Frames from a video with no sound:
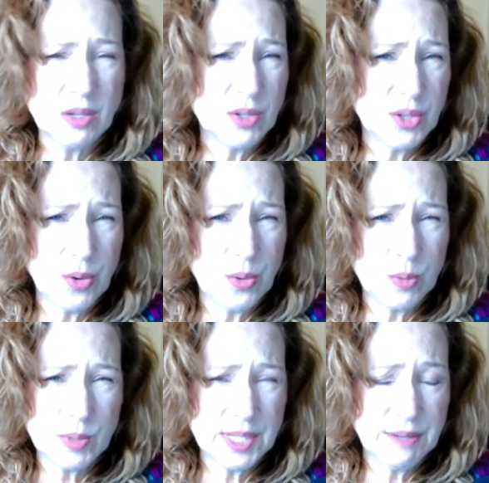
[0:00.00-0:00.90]

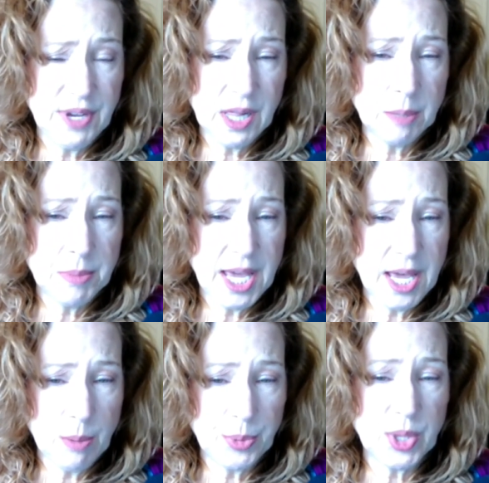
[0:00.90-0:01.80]
So, Savella may
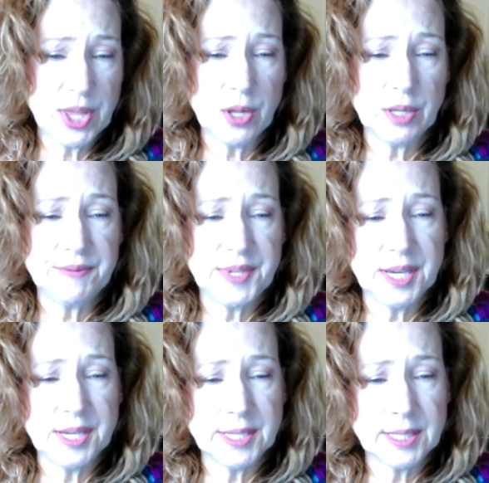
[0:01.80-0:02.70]
help with all of
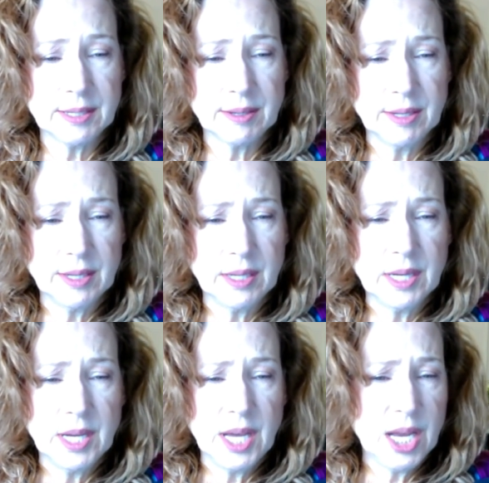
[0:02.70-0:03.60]
this.
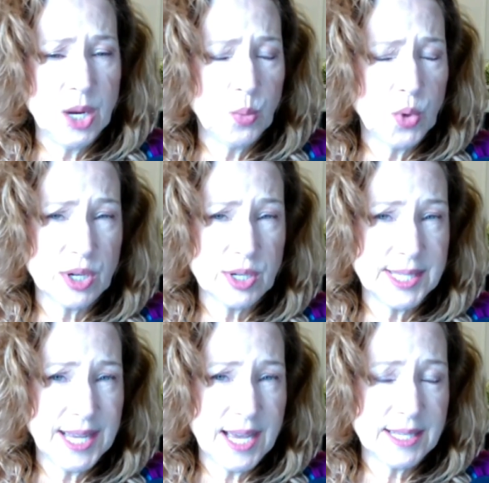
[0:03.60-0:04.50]
And it
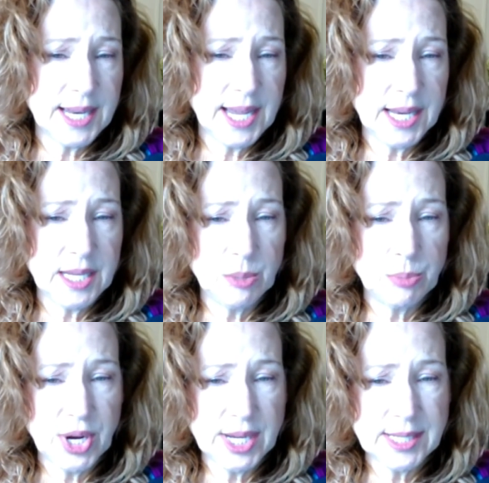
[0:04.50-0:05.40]
works as an
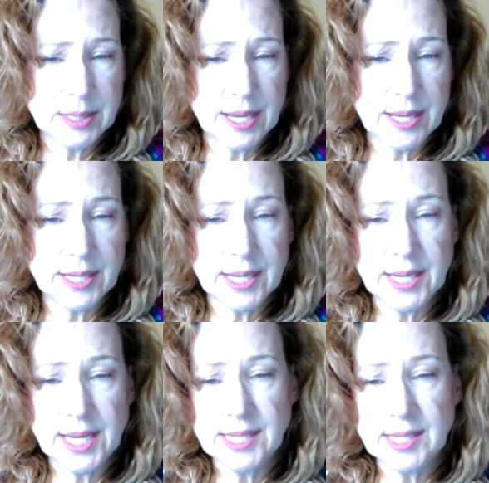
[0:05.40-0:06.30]
antidepressant and
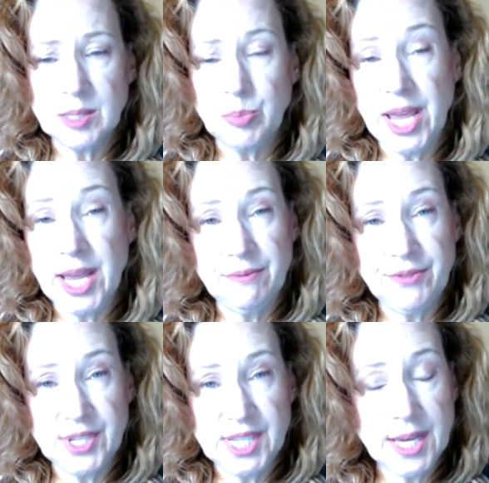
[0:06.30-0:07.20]
eases pain and
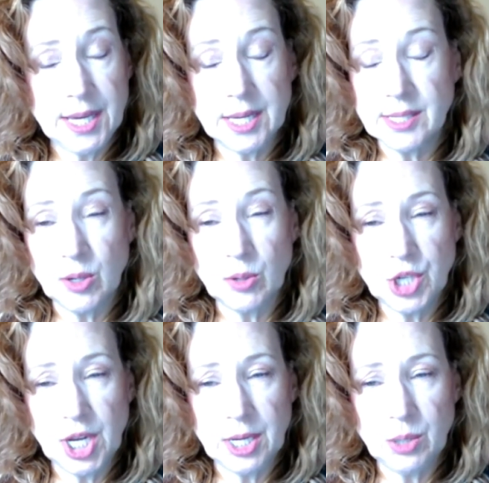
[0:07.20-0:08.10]
fatigue
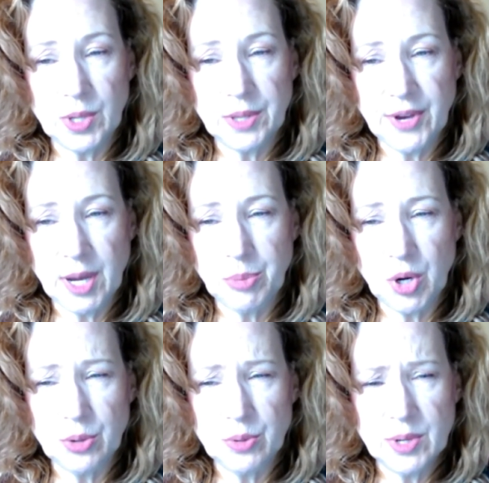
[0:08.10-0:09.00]
associated with
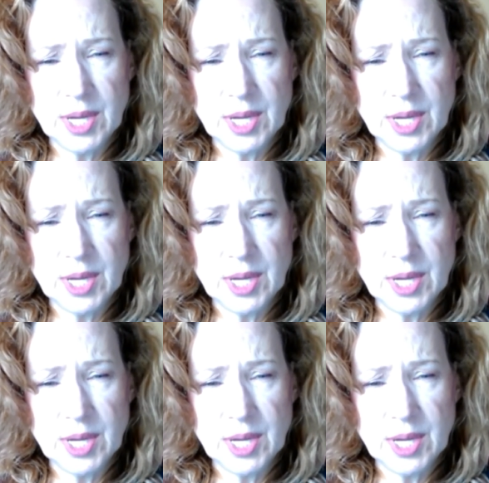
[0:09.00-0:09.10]
fibro.